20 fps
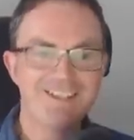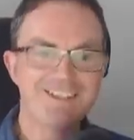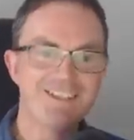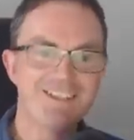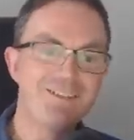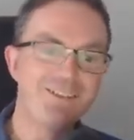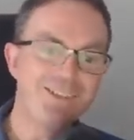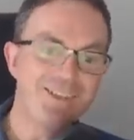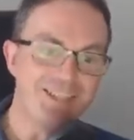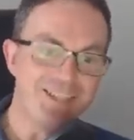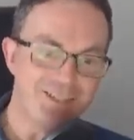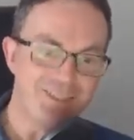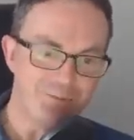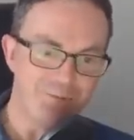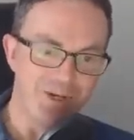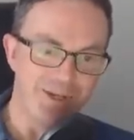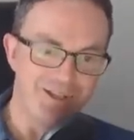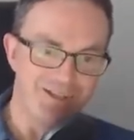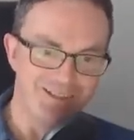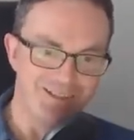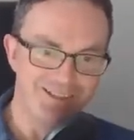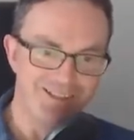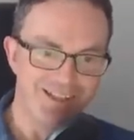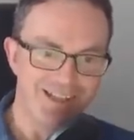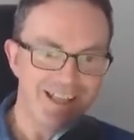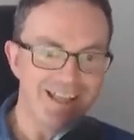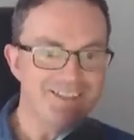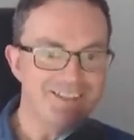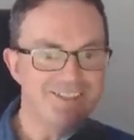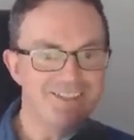so this one
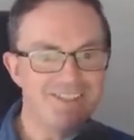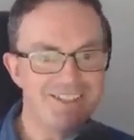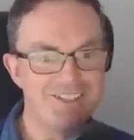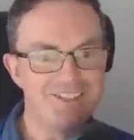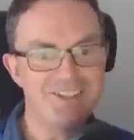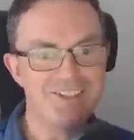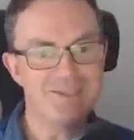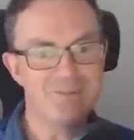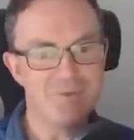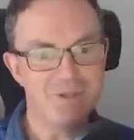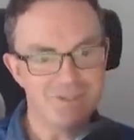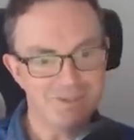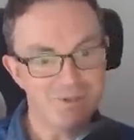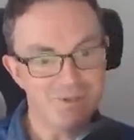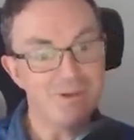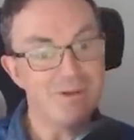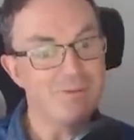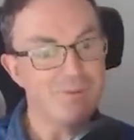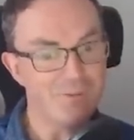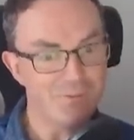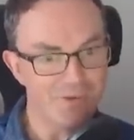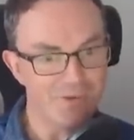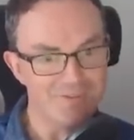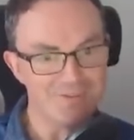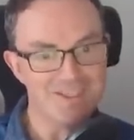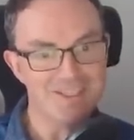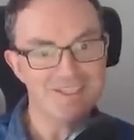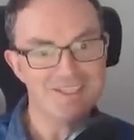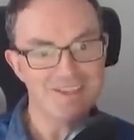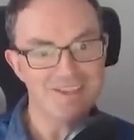has the digits 1, 2, 3, 4, 5,
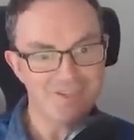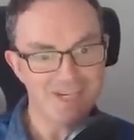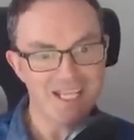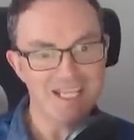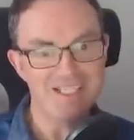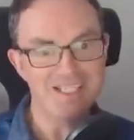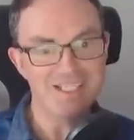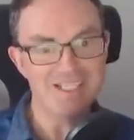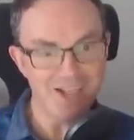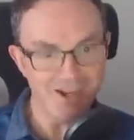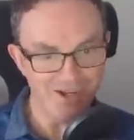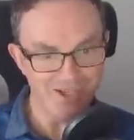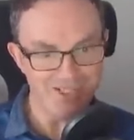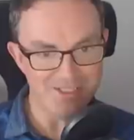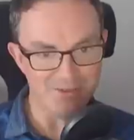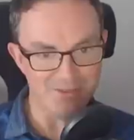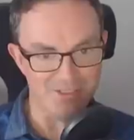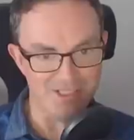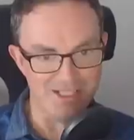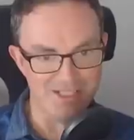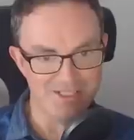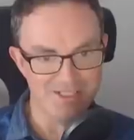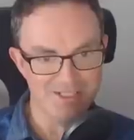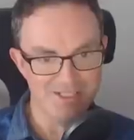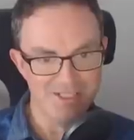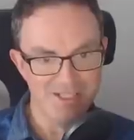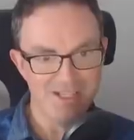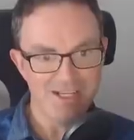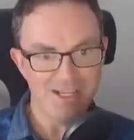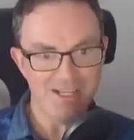6, 7, 8, 9 on it,
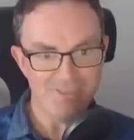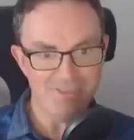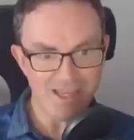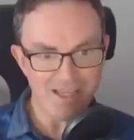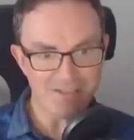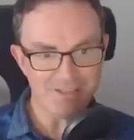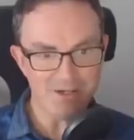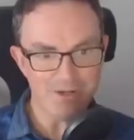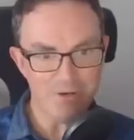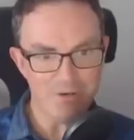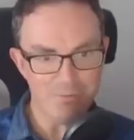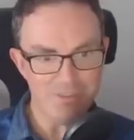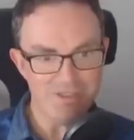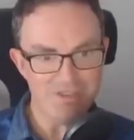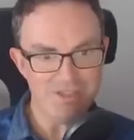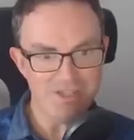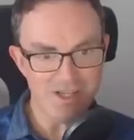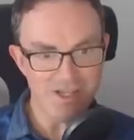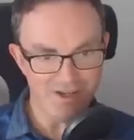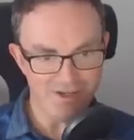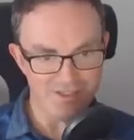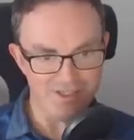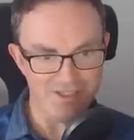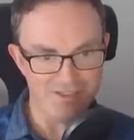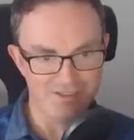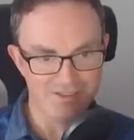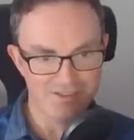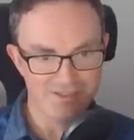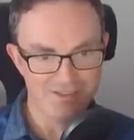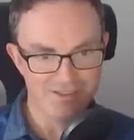and that can't be the 9.
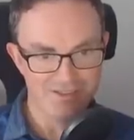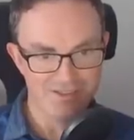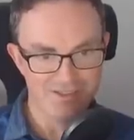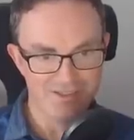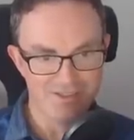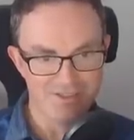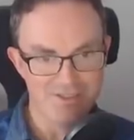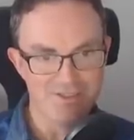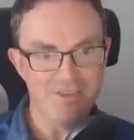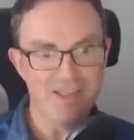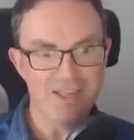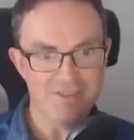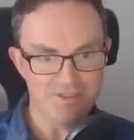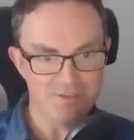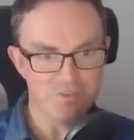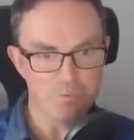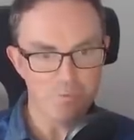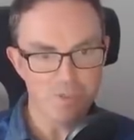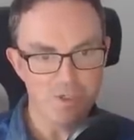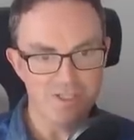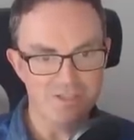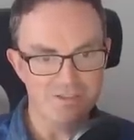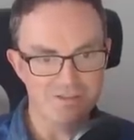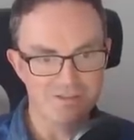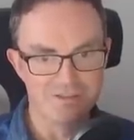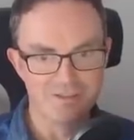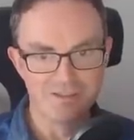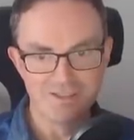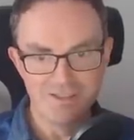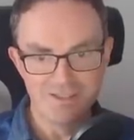So that's the 1.
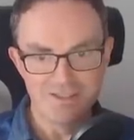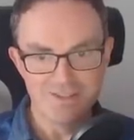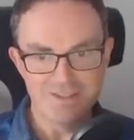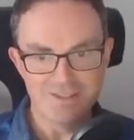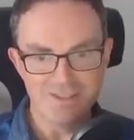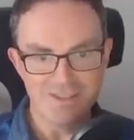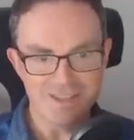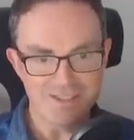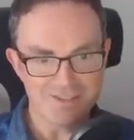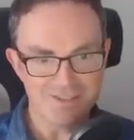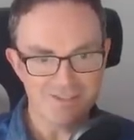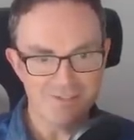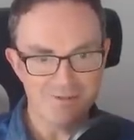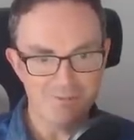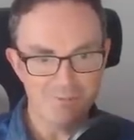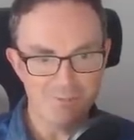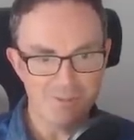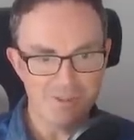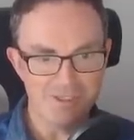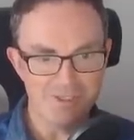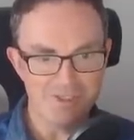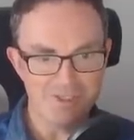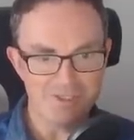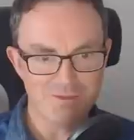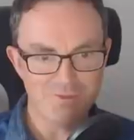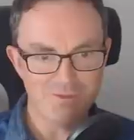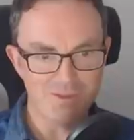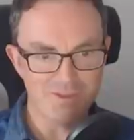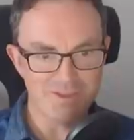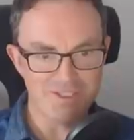So that's going to, we could just
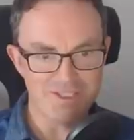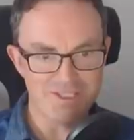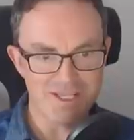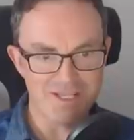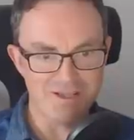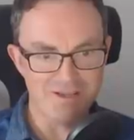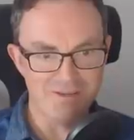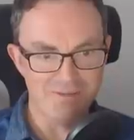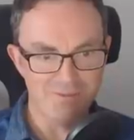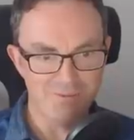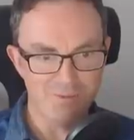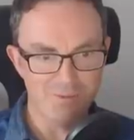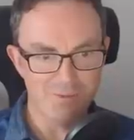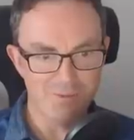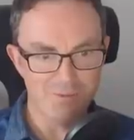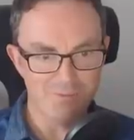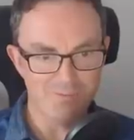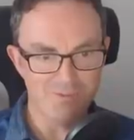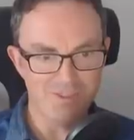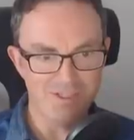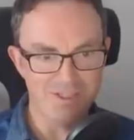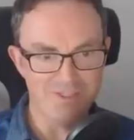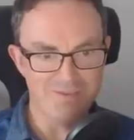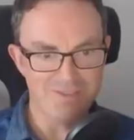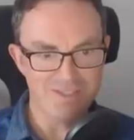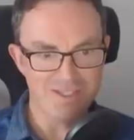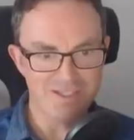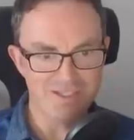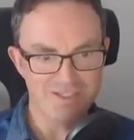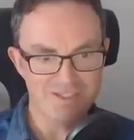fill this in. 4, 5,
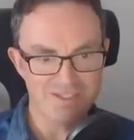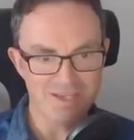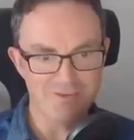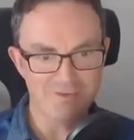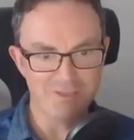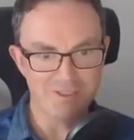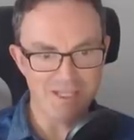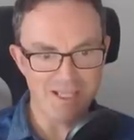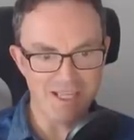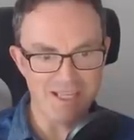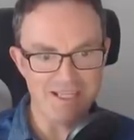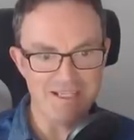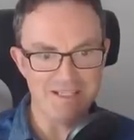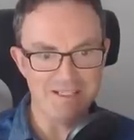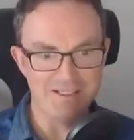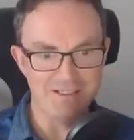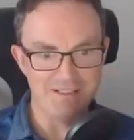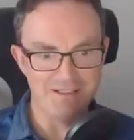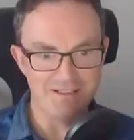6, 7, 8,